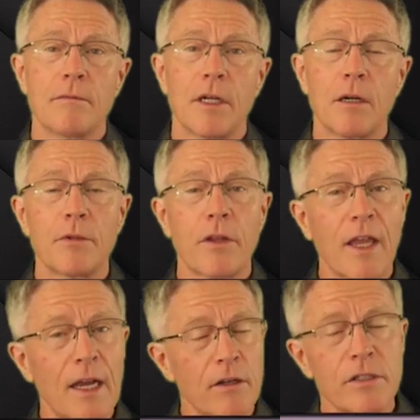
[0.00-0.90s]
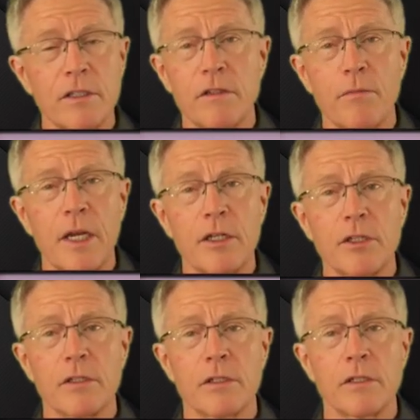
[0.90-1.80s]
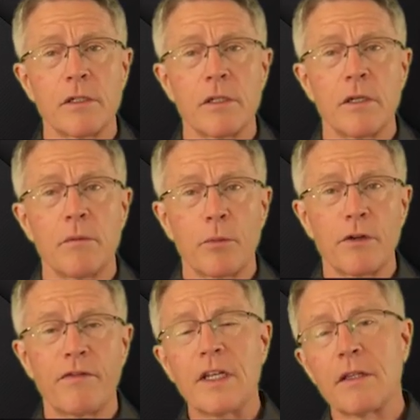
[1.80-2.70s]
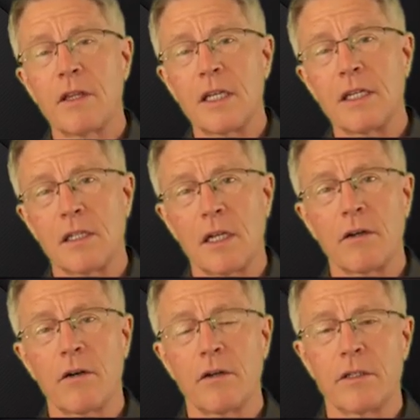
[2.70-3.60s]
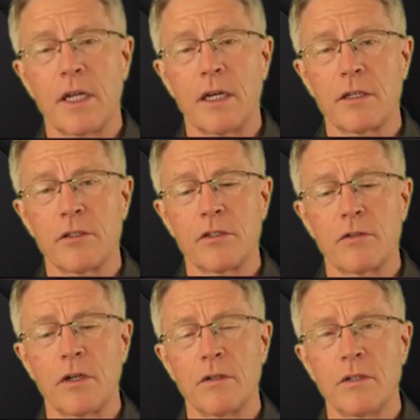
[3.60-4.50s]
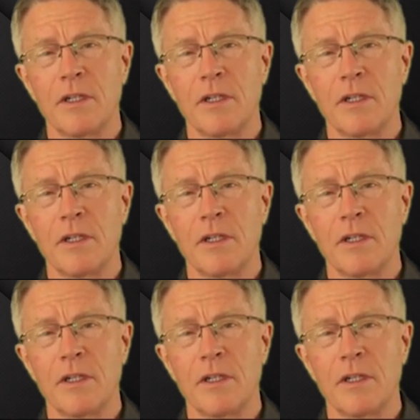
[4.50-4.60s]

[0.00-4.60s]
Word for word: helped thousands of patients prevent things like heart attack and stroke.